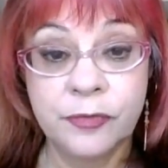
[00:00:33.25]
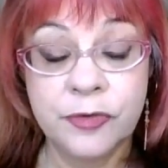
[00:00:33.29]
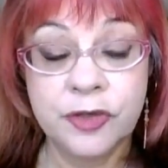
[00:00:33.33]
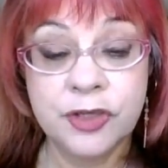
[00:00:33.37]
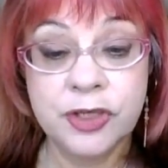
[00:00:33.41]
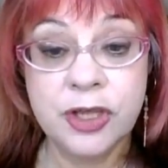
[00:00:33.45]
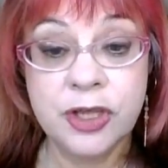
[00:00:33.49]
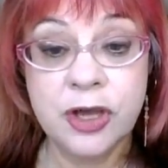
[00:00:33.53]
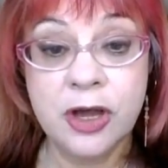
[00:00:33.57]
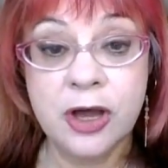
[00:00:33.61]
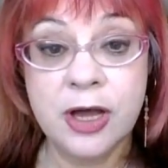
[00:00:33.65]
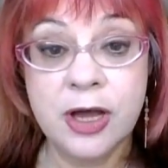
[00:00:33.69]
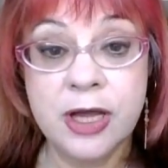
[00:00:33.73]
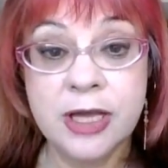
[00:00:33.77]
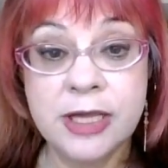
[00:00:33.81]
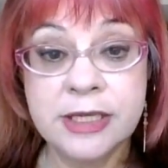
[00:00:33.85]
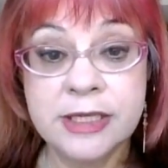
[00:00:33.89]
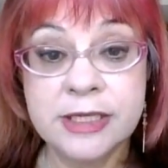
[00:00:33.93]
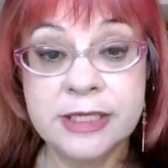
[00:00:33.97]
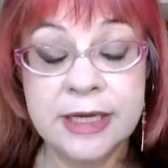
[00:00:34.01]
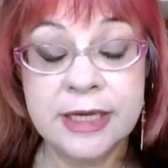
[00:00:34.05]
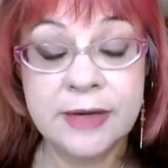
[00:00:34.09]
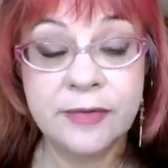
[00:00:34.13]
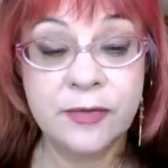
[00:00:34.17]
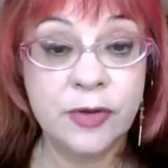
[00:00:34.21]
to the
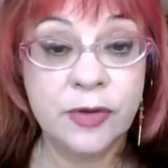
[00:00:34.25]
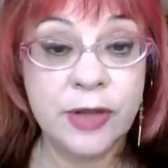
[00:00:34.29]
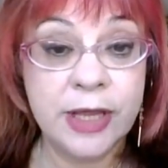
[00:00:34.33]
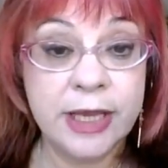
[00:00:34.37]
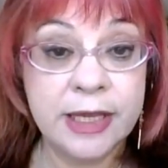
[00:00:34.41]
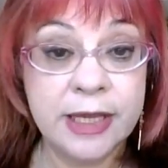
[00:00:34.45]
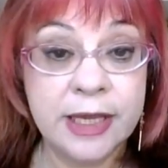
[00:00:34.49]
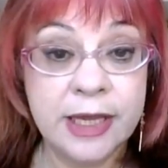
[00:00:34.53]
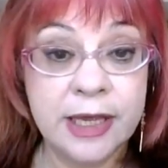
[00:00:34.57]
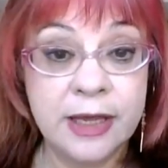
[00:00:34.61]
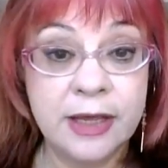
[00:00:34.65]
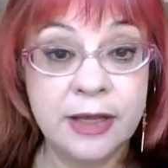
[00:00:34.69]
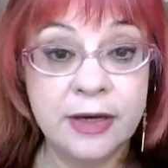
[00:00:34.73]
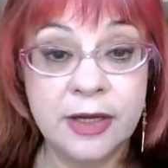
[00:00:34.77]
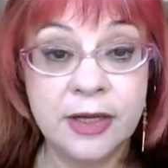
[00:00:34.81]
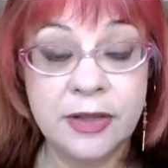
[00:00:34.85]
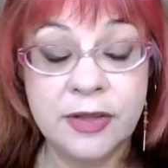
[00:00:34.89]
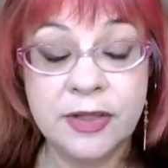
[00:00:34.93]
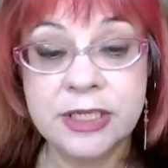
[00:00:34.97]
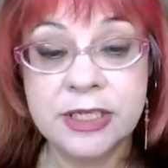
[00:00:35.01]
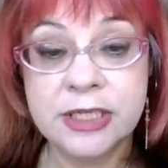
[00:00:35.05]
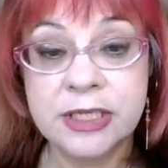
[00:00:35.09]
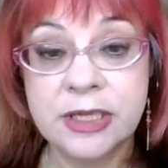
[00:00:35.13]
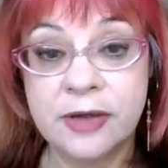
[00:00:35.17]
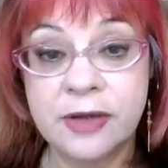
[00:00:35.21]
highest level they can in
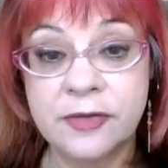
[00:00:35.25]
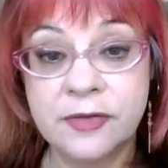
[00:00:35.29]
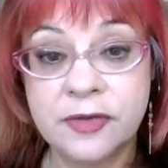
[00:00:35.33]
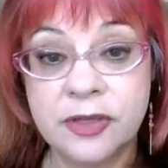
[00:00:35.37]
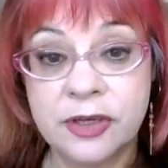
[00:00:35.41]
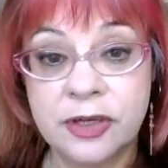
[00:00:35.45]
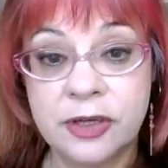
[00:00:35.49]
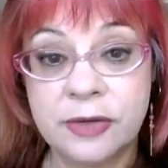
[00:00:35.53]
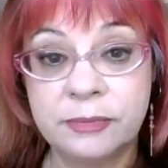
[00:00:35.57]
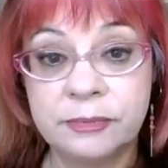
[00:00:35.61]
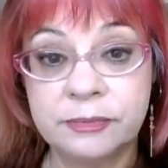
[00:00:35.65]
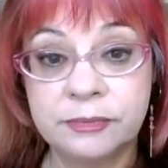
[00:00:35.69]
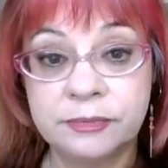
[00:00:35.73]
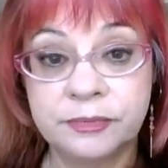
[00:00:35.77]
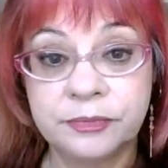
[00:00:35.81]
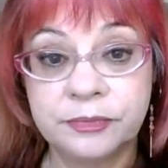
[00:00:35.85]
this lifetime.